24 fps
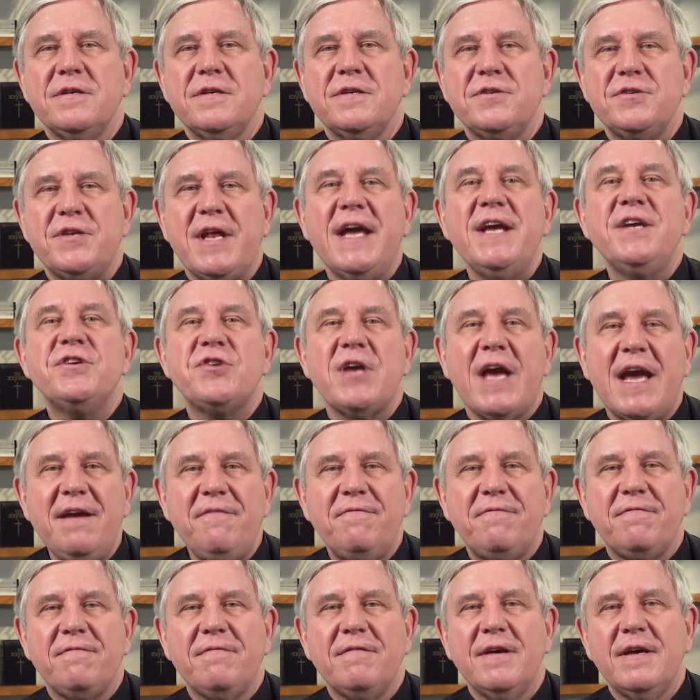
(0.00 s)
Stay
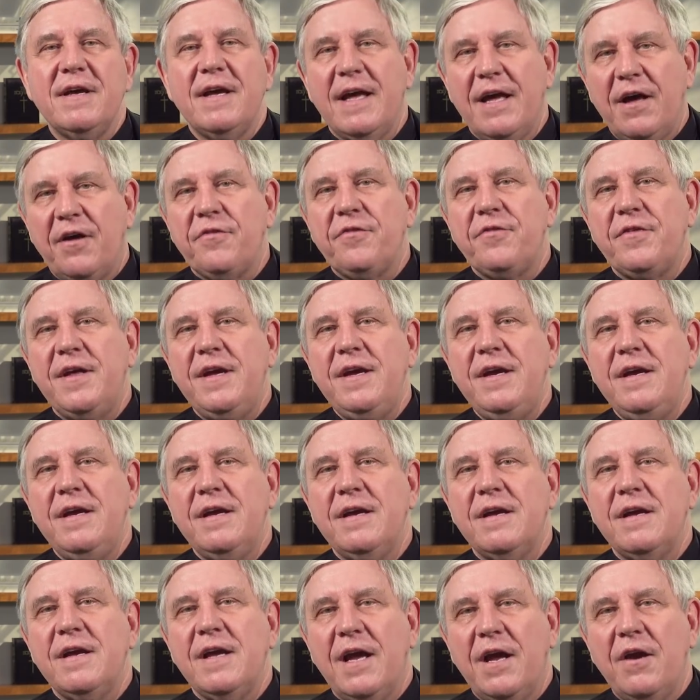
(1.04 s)
safe, healthy,
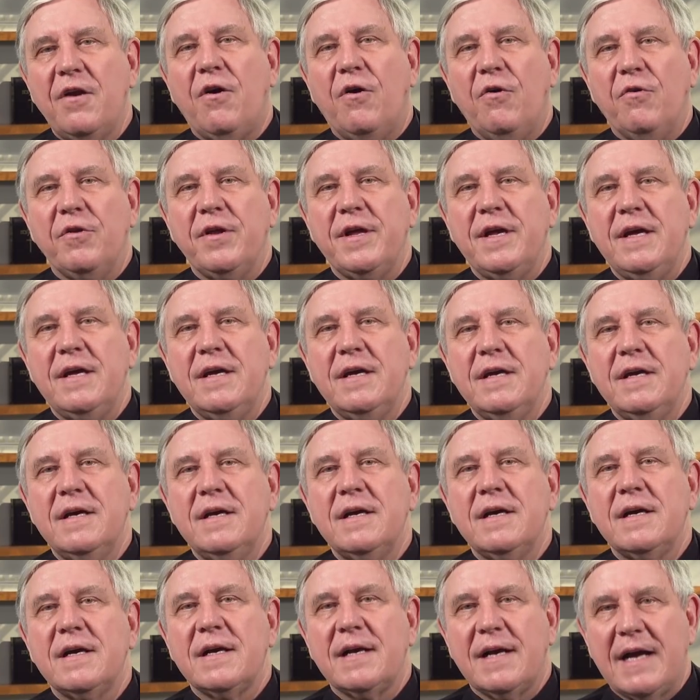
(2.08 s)
and holy.
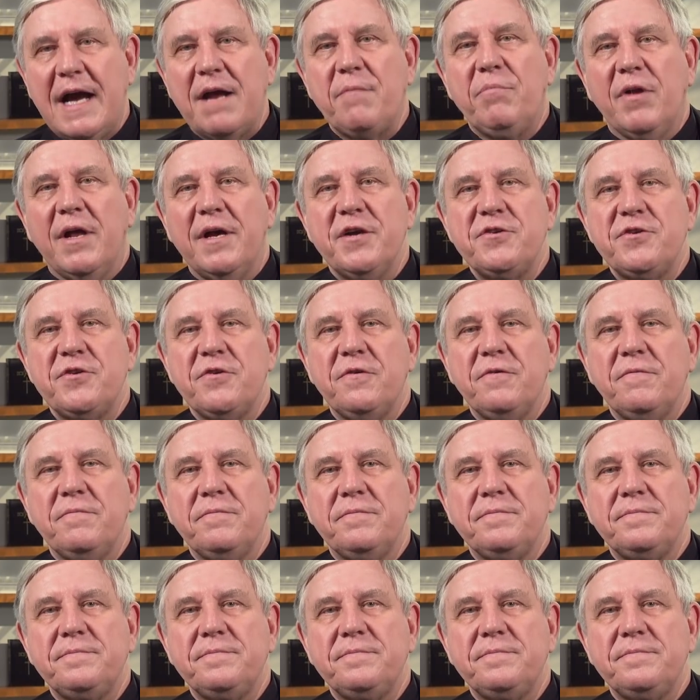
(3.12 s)
God bless you.